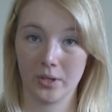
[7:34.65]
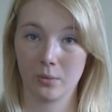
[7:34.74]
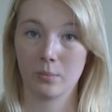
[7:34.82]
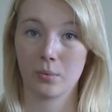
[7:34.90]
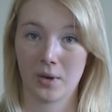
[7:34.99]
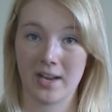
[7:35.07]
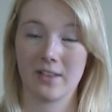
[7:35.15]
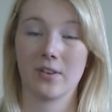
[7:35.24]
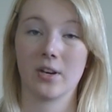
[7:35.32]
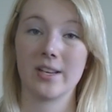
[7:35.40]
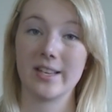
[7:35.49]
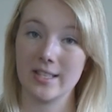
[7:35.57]
will break
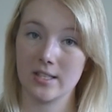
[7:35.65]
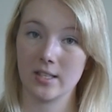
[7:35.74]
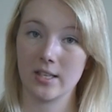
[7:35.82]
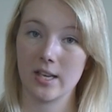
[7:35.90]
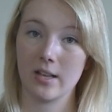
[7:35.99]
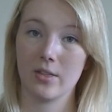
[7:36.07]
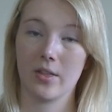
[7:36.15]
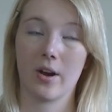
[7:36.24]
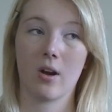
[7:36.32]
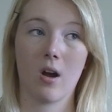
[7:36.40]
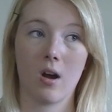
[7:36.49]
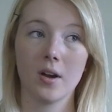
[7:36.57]
very easily.
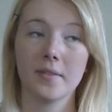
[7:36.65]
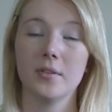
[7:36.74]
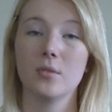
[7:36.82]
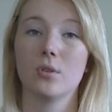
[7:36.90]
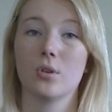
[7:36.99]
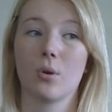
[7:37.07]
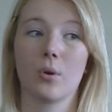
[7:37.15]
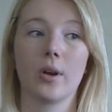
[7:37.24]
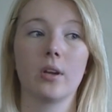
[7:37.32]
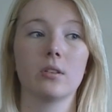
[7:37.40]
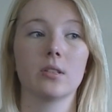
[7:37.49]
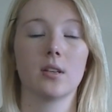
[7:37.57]
There are a few
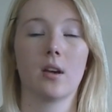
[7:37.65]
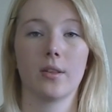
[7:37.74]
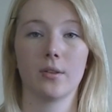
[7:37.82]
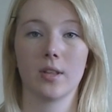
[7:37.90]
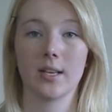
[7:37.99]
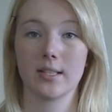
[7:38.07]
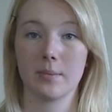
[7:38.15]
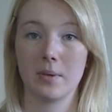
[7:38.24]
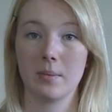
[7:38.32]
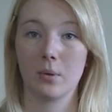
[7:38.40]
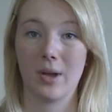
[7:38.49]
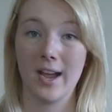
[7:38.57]
tutorials and other things that
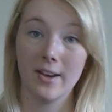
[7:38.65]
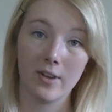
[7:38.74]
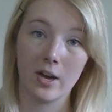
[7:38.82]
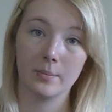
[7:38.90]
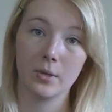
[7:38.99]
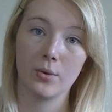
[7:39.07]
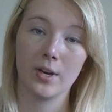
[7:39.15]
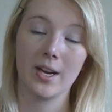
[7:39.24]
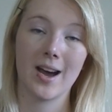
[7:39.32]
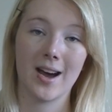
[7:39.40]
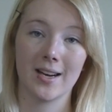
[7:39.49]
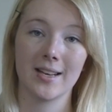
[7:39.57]
people have
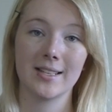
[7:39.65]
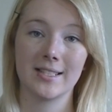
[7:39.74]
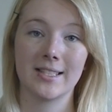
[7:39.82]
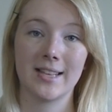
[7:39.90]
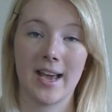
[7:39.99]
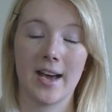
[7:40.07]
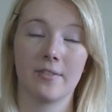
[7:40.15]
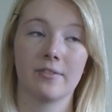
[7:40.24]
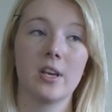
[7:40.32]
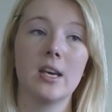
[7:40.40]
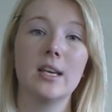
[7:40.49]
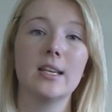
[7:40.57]
uploaded on his staff
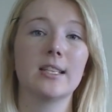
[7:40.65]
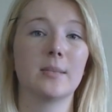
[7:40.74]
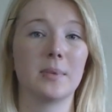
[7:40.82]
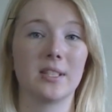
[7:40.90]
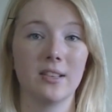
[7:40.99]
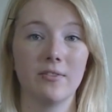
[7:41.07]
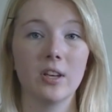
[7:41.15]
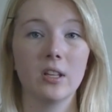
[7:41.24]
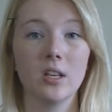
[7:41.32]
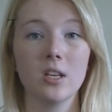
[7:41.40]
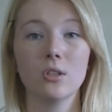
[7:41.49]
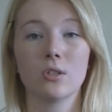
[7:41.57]

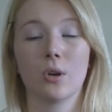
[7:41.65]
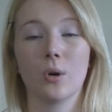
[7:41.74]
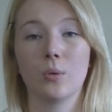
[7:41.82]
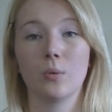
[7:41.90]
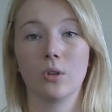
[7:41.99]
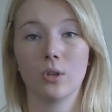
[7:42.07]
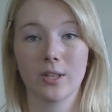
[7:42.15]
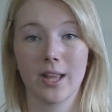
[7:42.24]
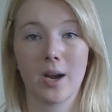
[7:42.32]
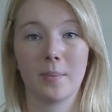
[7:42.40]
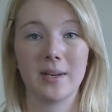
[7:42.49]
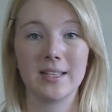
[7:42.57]
specifically, so look
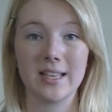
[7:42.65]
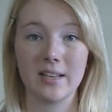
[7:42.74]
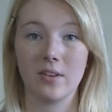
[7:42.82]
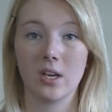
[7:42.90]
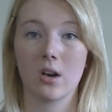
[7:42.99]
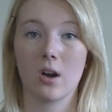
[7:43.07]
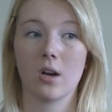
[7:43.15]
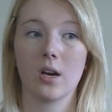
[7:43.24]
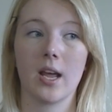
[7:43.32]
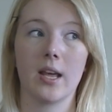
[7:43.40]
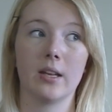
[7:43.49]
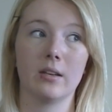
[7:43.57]
that up on Deviantart
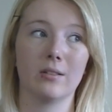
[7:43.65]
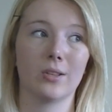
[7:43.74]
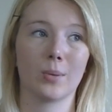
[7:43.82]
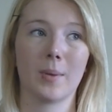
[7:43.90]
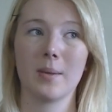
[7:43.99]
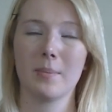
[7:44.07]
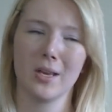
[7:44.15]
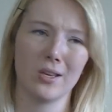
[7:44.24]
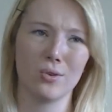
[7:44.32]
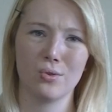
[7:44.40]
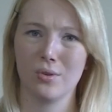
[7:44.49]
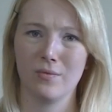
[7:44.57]
and there might be a
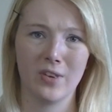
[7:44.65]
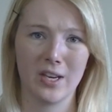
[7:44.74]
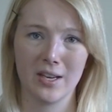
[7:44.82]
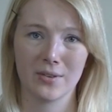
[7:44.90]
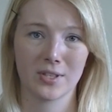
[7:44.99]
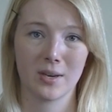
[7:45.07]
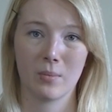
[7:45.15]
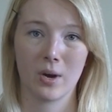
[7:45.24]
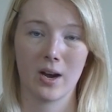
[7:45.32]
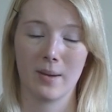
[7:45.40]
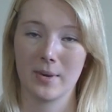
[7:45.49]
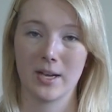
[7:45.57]
YouTube video
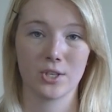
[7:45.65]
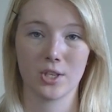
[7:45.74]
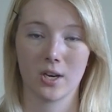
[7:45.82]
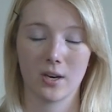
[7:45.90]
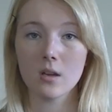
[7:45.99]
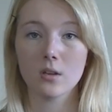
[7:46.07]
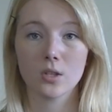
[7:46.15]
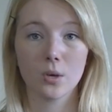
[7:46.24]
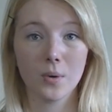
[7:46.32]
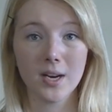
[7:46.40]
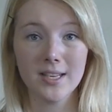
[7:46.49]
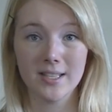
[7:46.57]
somewhere, I'm not sure. So
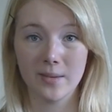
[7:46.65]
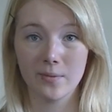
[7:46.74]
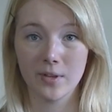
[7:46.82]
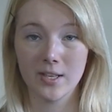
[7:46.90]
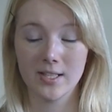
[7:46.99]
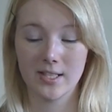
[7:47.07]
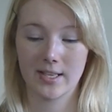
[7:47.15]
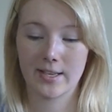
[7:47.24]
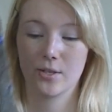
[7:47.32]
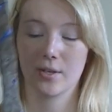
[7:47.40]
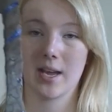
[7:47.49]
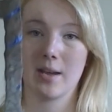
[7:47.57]
what I did for this is I
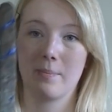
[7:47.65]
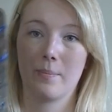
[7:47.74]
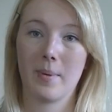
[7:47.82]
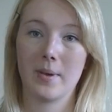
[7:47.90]
took a